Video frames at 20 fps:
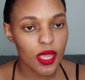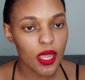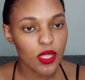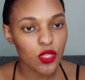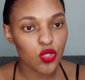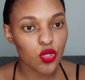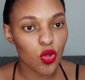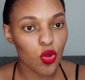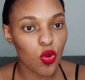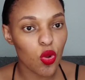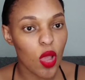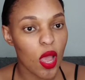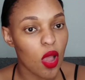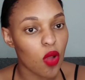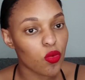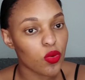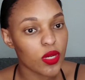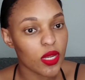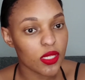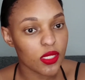So I
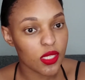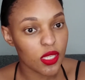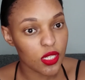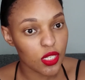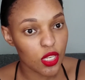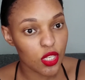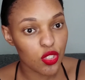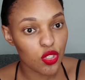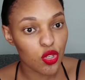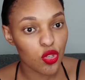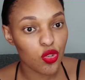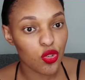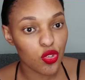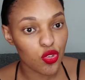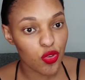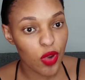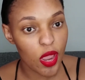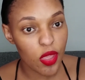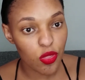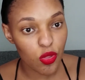would suggest you
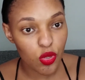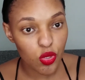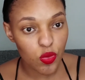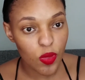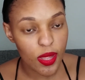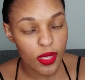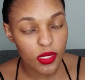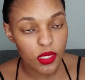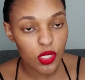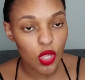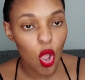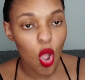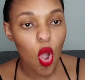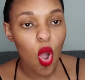try those ones.